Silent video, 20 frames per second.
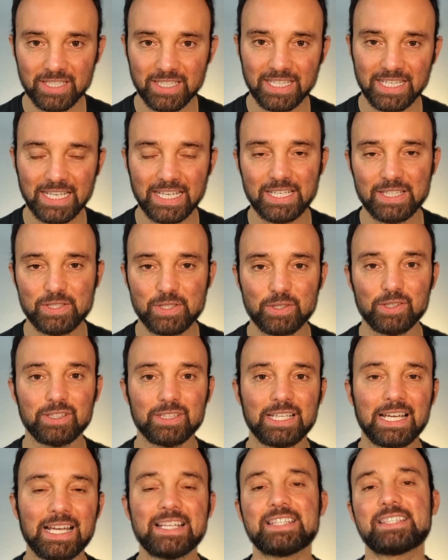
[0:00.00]
into
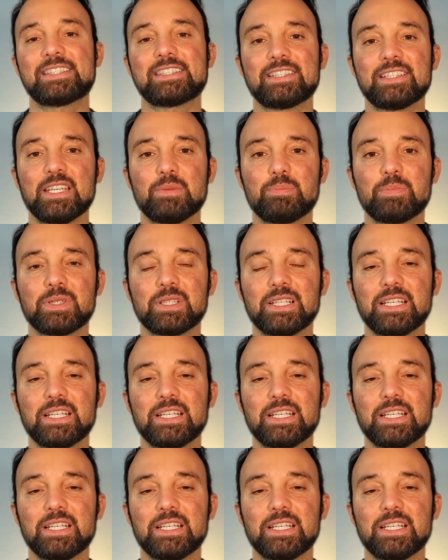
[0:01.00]
light sleep.